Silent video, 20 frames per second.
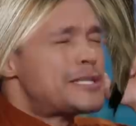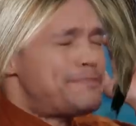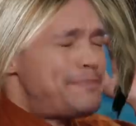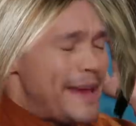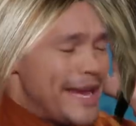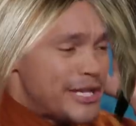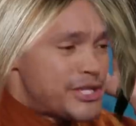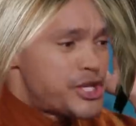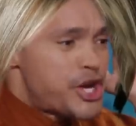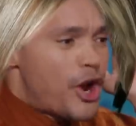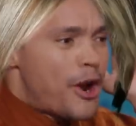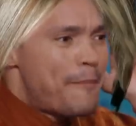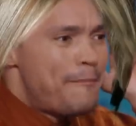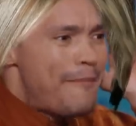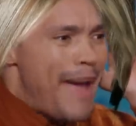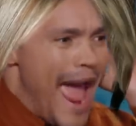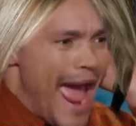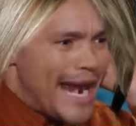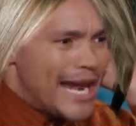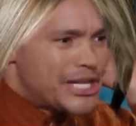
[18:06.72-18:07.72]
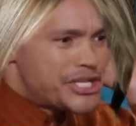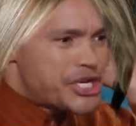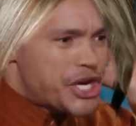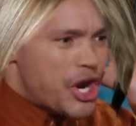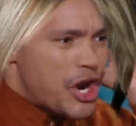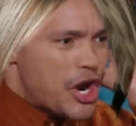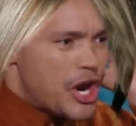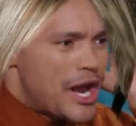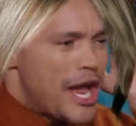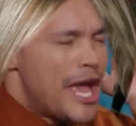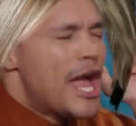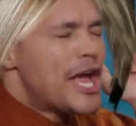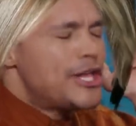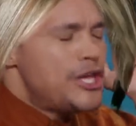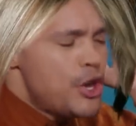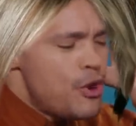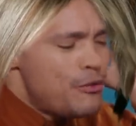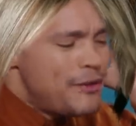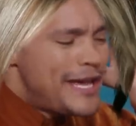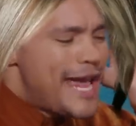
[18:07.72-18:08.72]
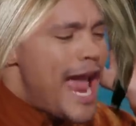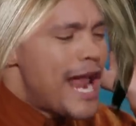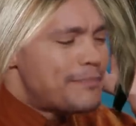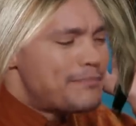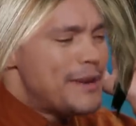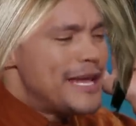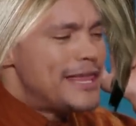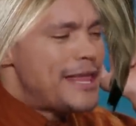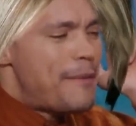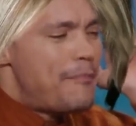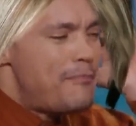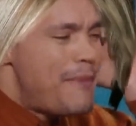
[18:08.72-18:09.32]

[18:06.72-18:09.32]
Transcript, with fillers: speak to your manager. You get me the